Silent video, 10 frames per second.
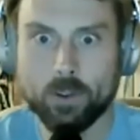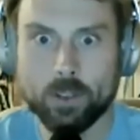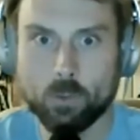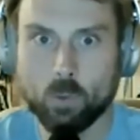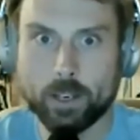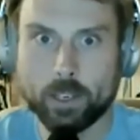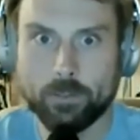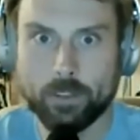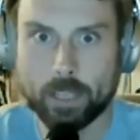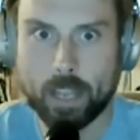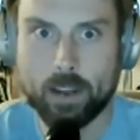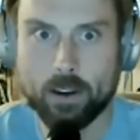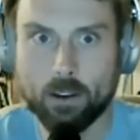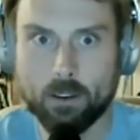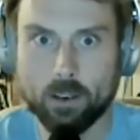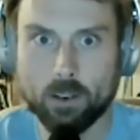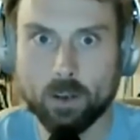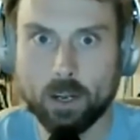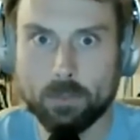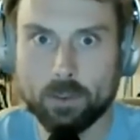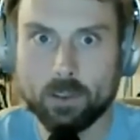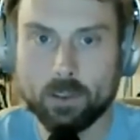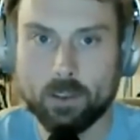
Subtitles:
is watch a volcano erupt,